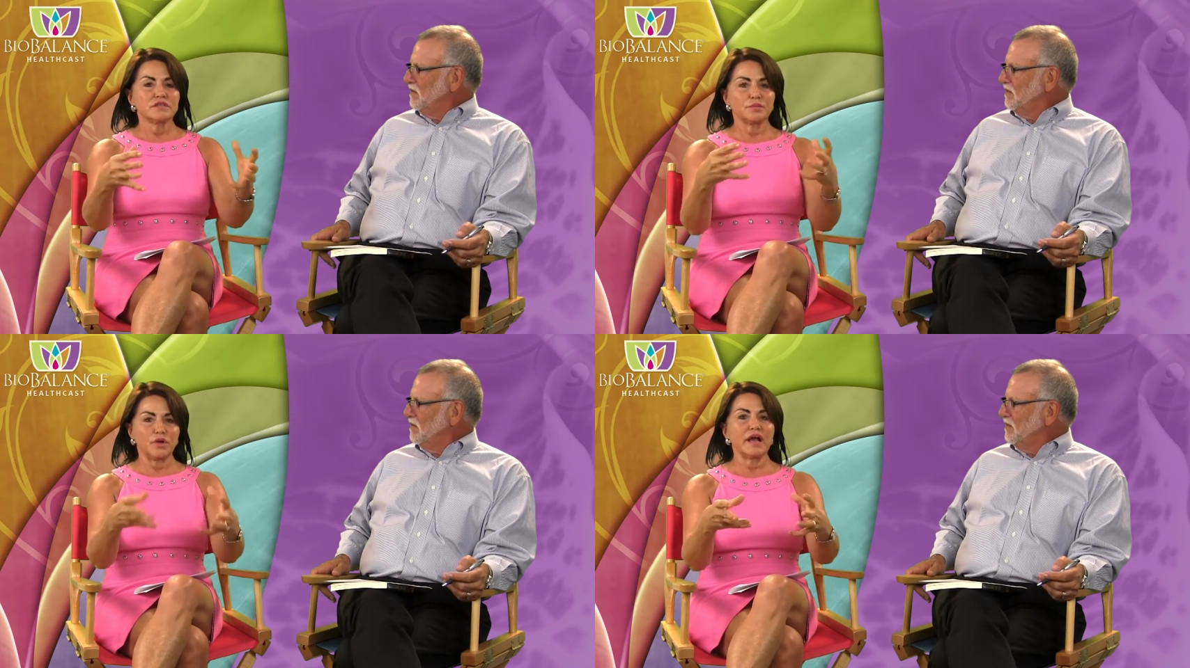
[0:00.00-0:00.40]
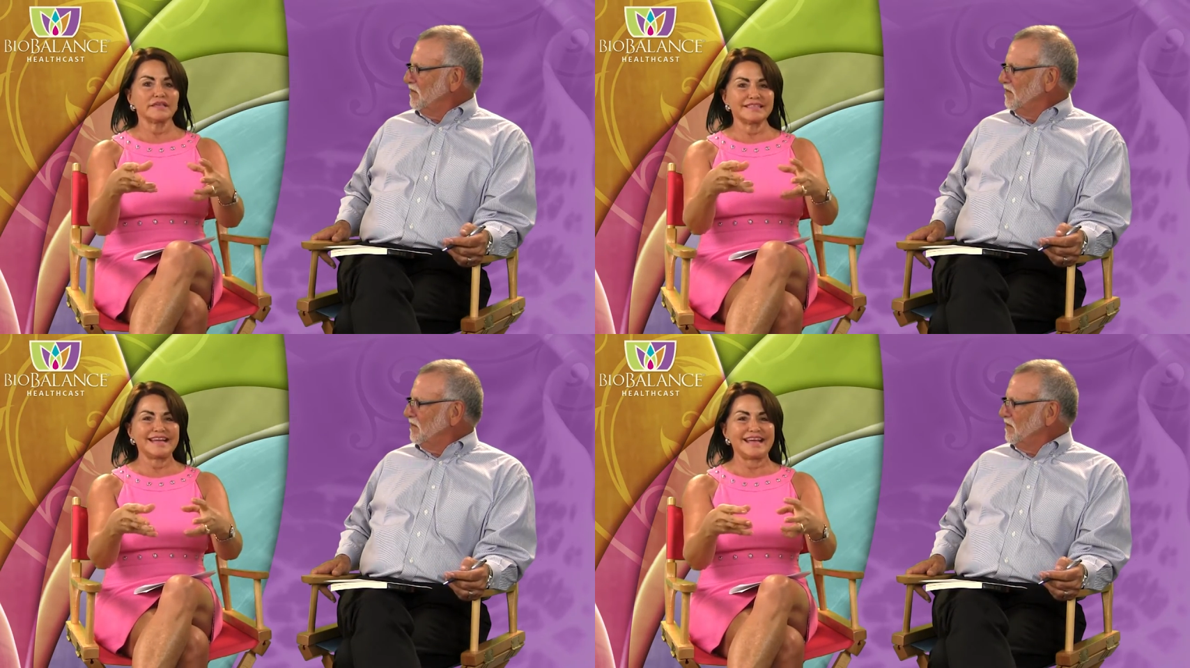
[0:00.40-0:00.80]
Speaker 1: the
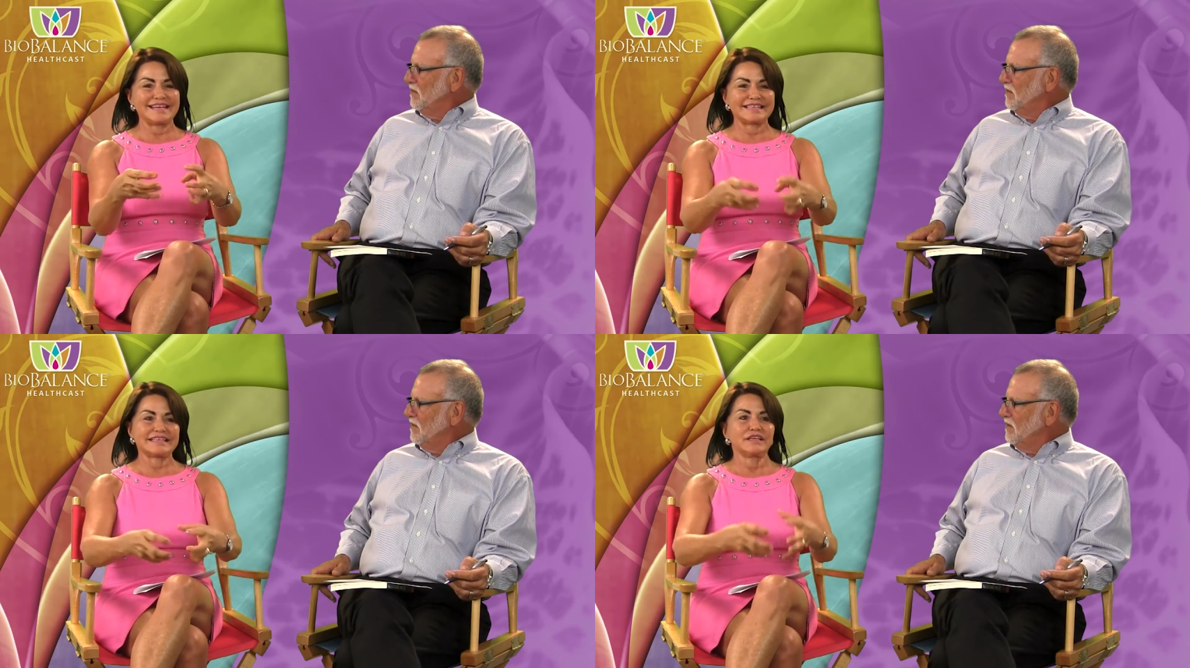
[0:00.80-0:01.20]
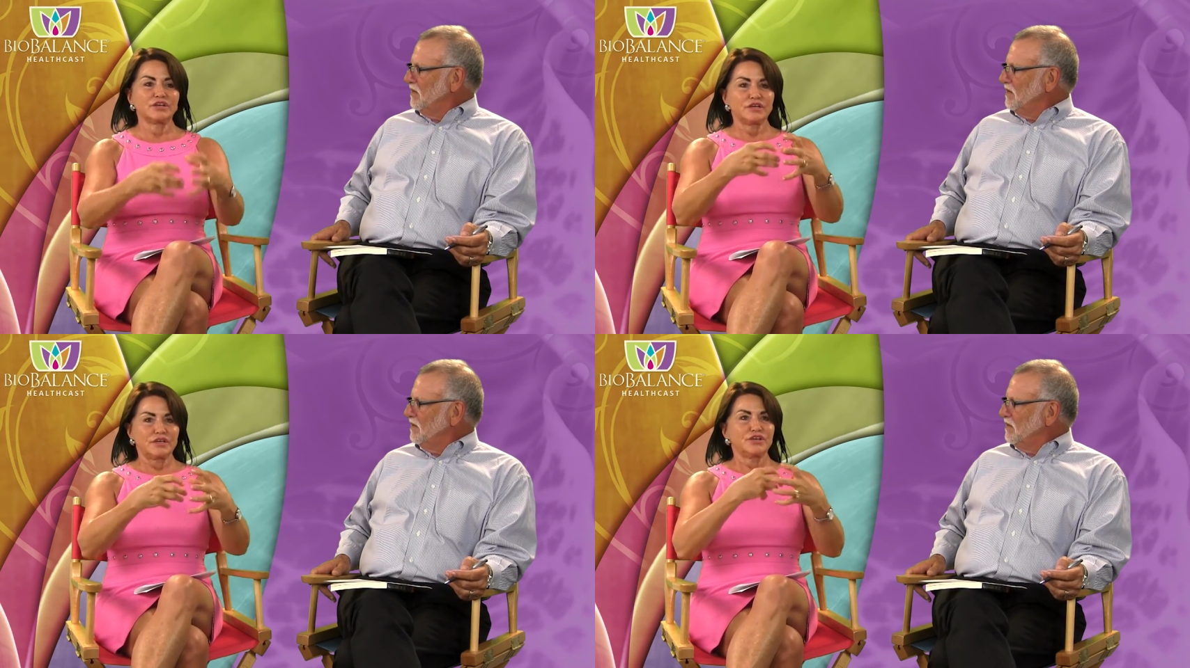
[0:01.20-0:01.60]
prostate
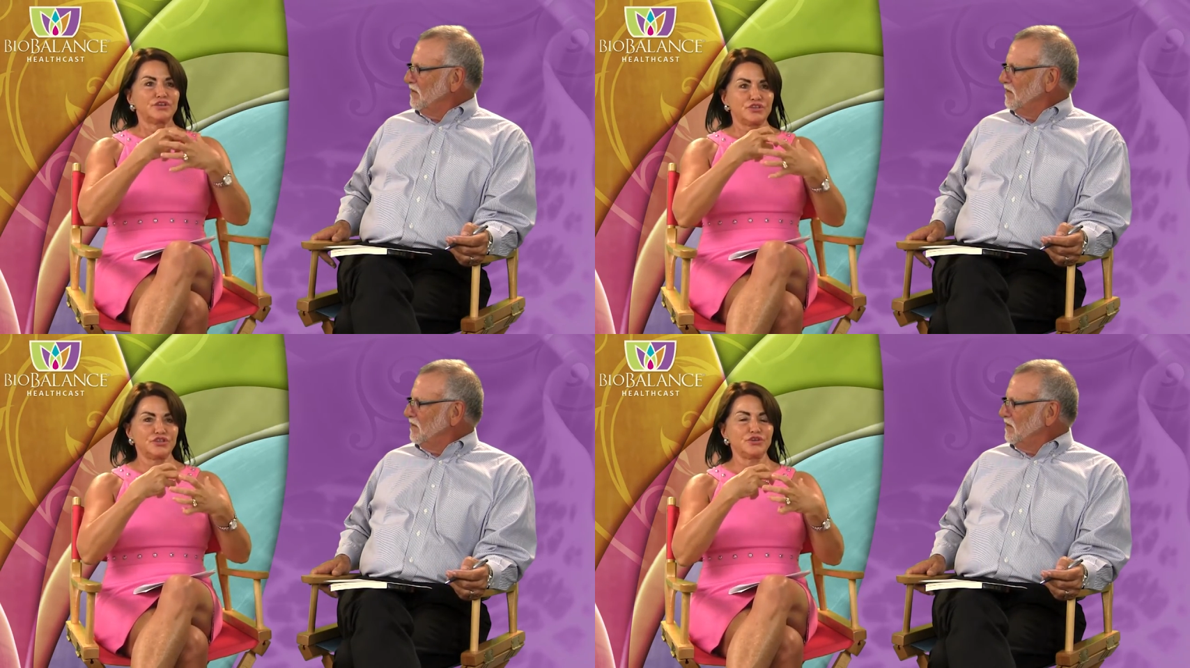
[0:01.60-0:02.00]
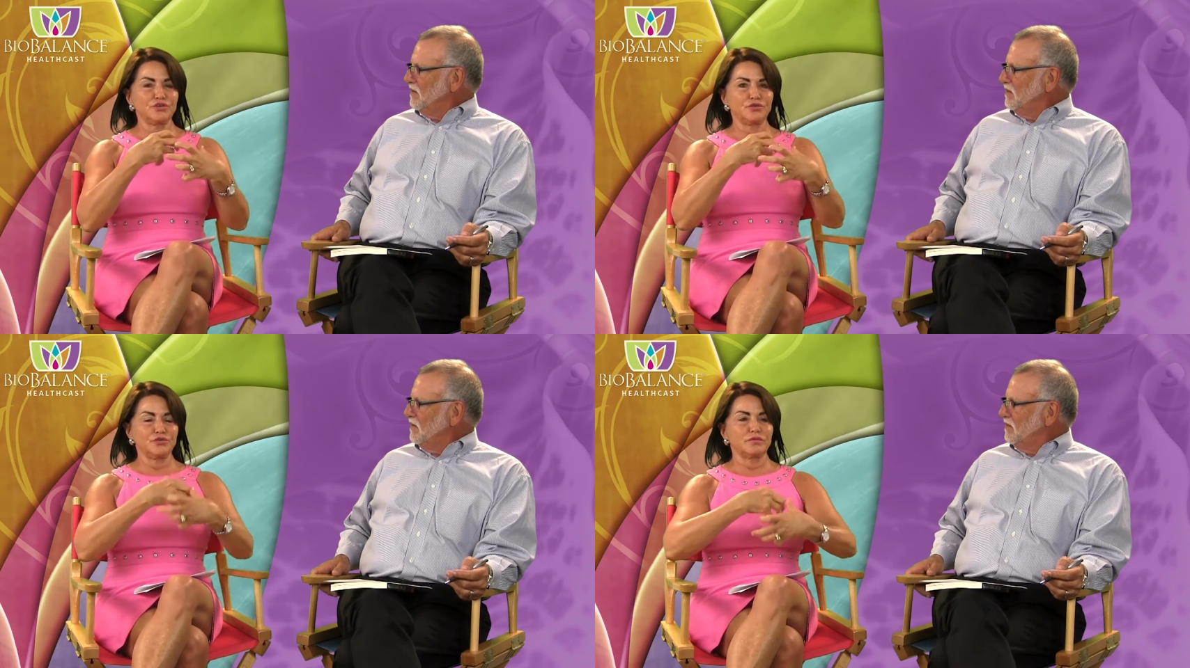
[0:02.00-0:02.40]

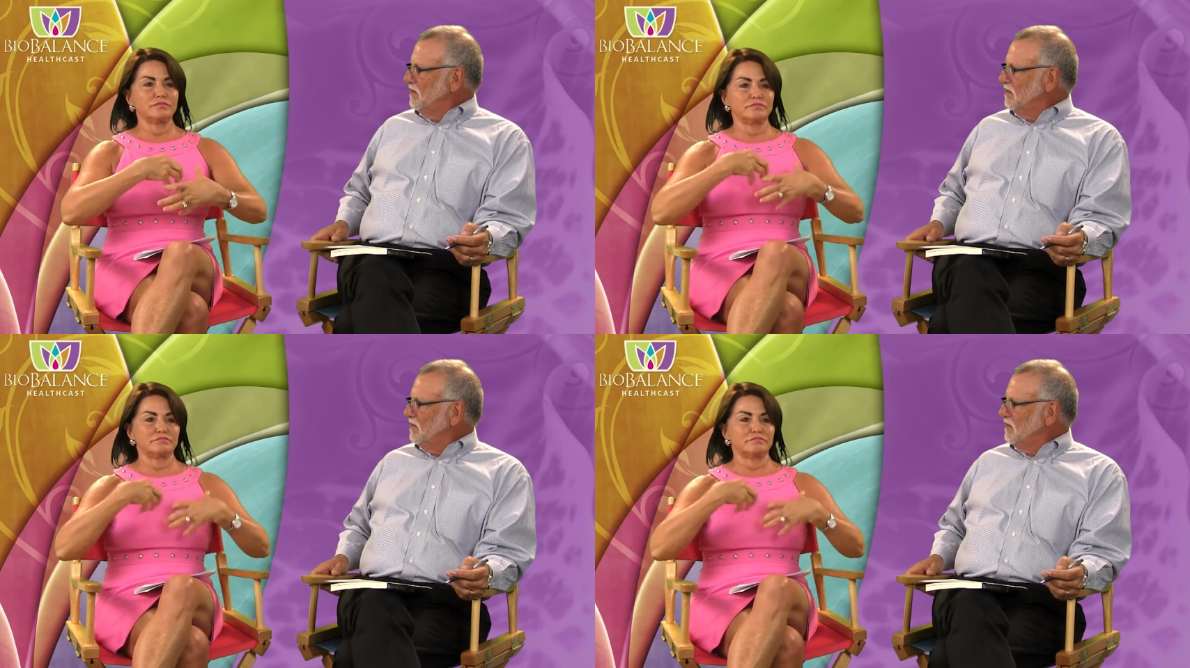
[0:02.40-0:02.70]
to